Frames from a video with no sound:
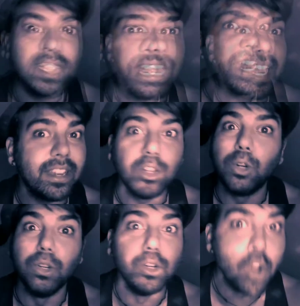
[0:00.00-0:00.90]
And
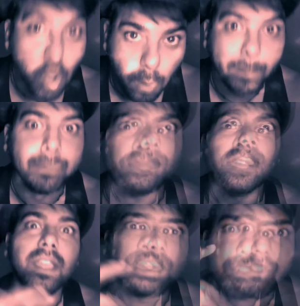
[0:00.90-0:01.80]
you know,
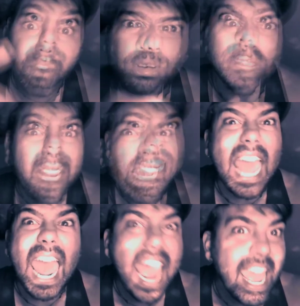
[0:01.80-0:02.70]
if you get
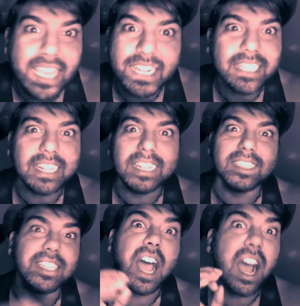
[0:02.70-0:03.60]
hangry, that
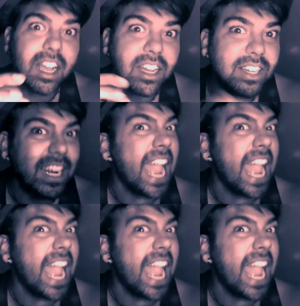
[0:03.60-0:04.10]
is hunger,